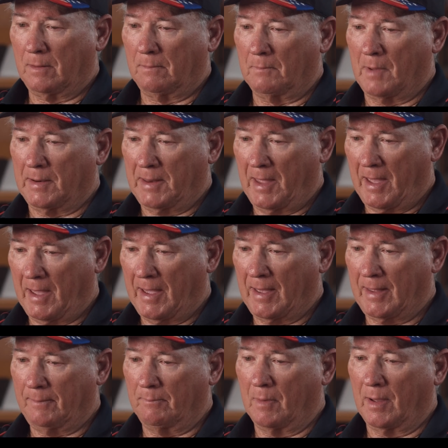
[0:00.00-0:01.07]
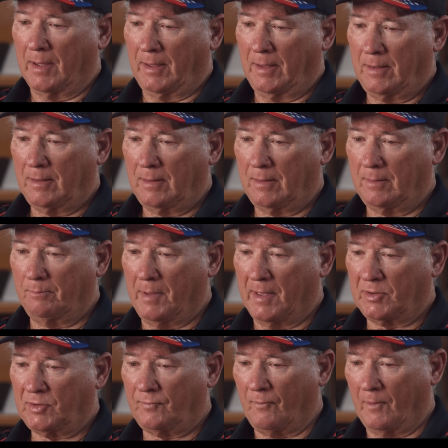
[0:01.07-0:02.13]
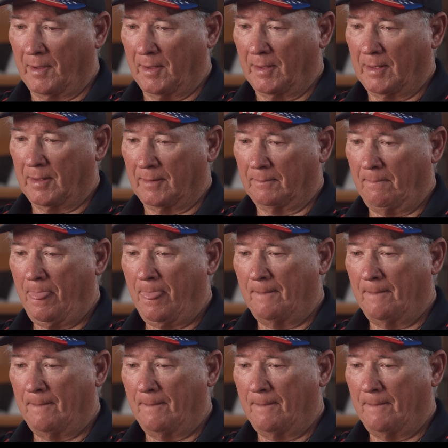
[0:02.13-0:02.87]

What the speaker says: my dad, my best friend,